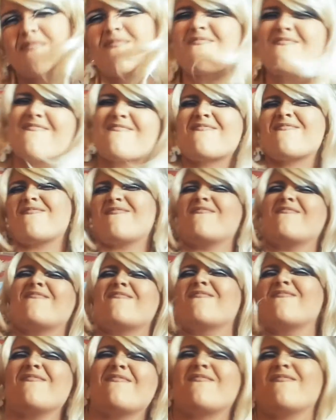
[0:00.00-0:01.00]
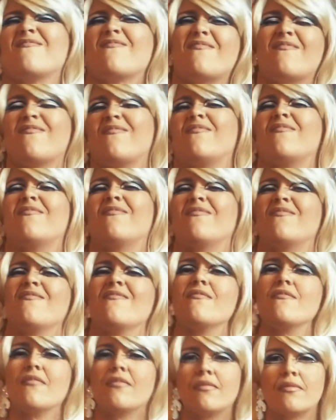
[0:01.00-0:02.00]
Nothing is said.